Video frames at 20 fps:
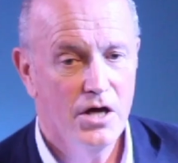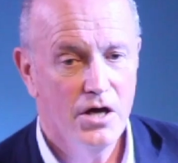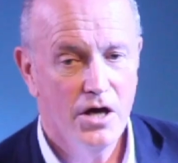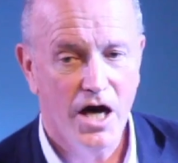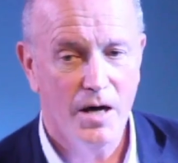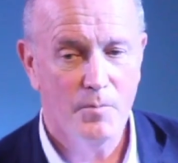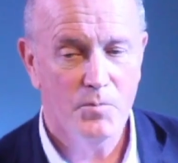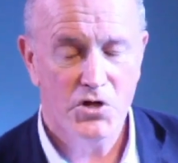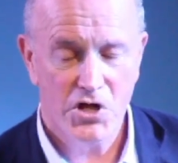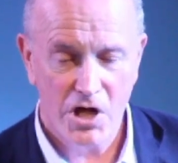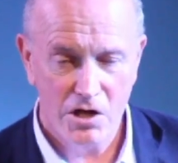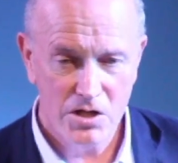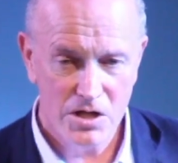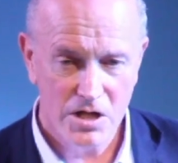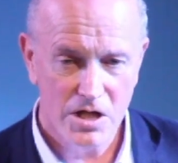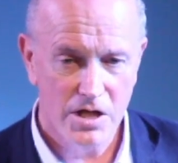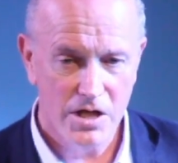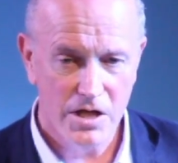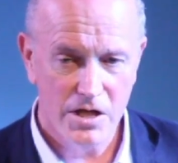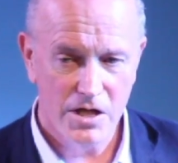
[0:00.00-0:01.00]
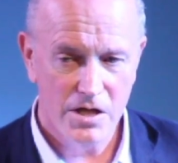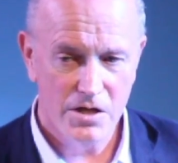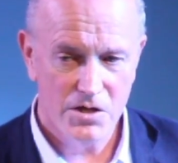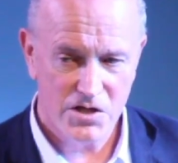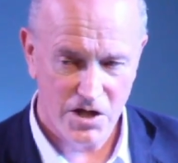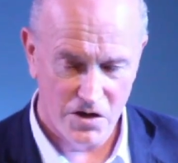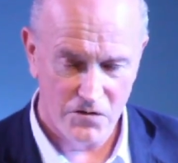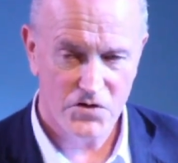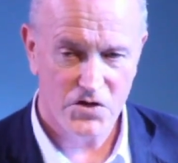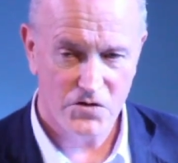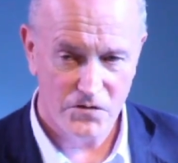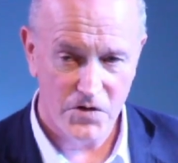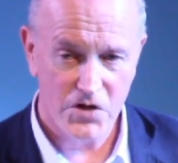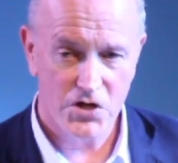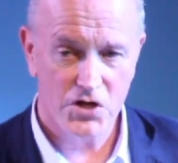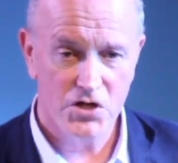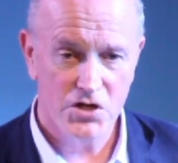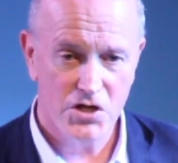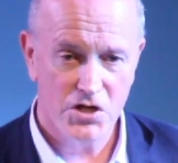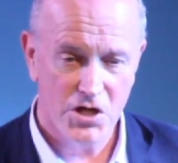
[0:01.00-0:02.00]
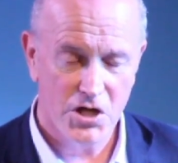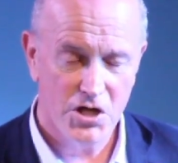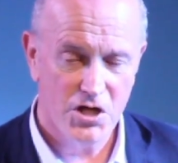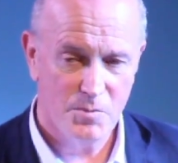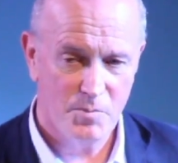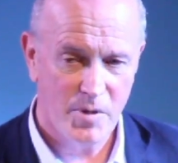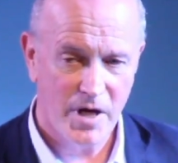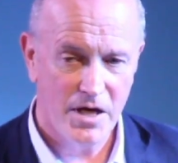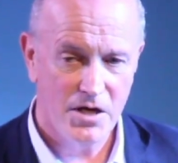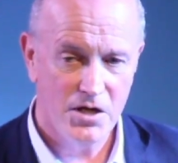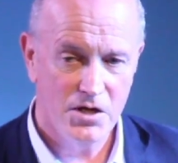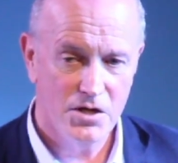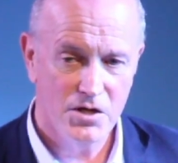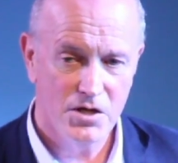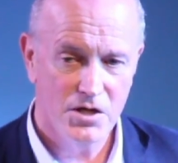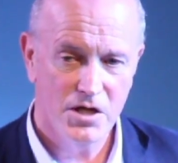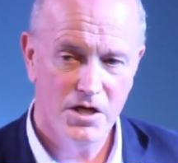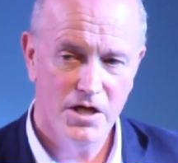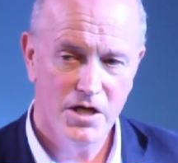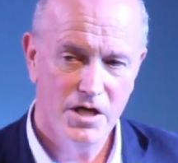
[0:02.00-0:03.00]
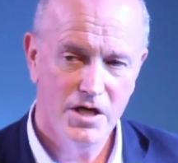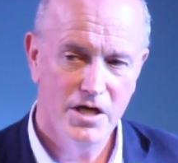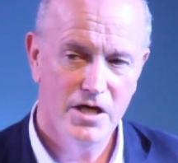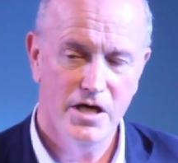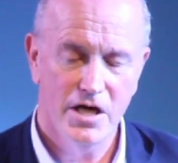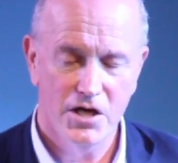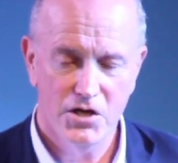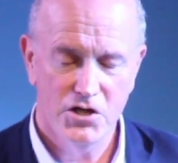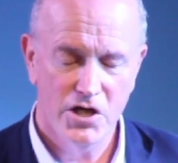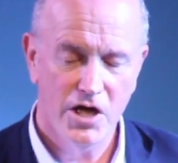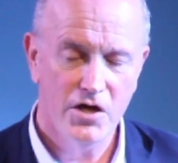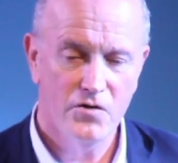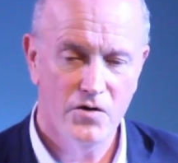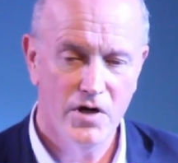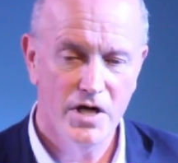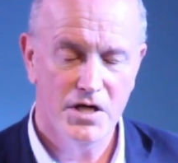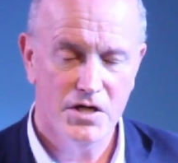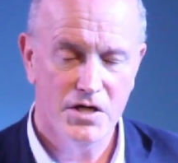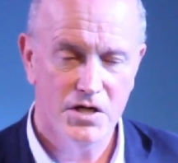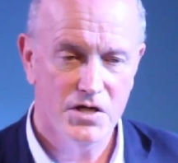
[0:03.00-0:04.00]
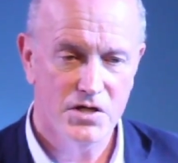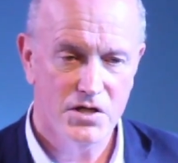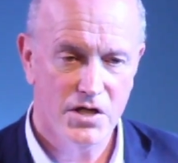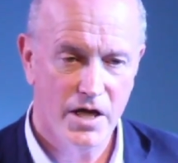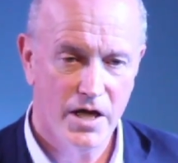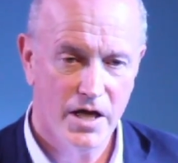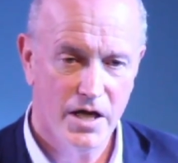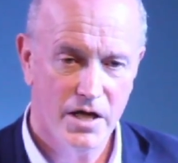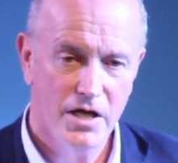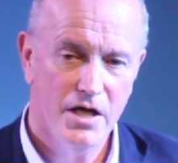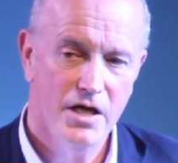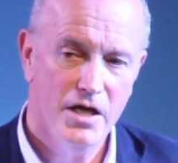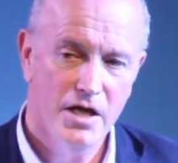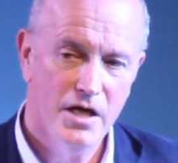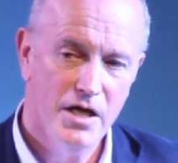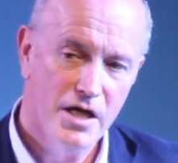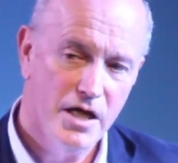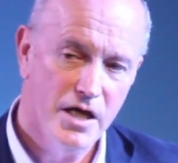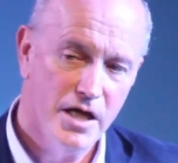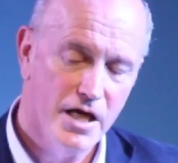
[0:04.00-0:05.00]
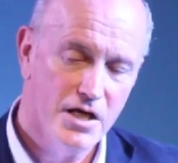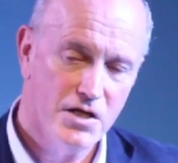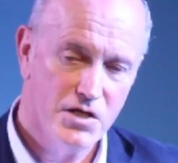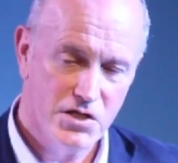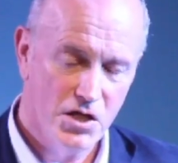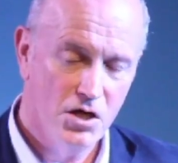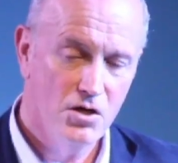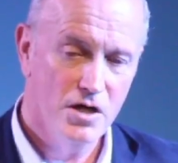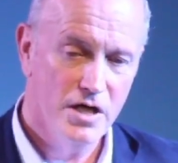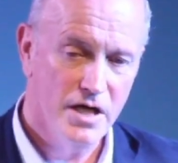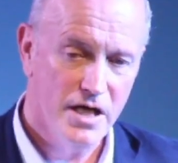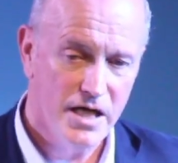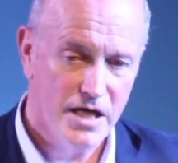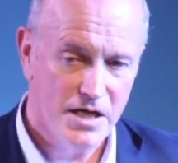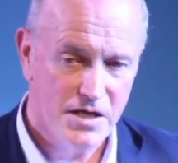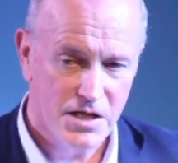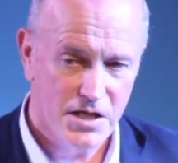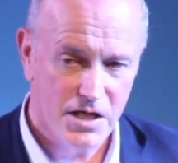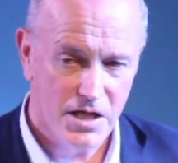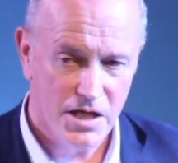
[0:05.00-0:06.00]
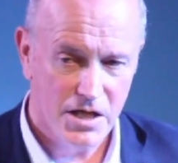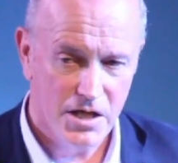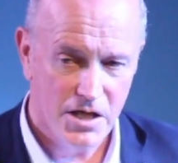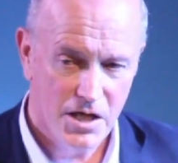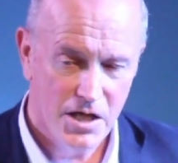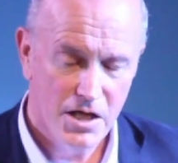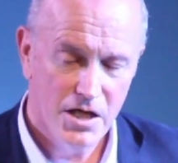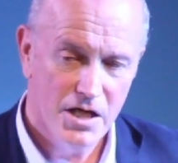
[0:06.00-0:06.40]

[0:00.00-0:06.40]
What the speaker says: I'm totally self-sufficient and independent. He had generators there. He had solar heating.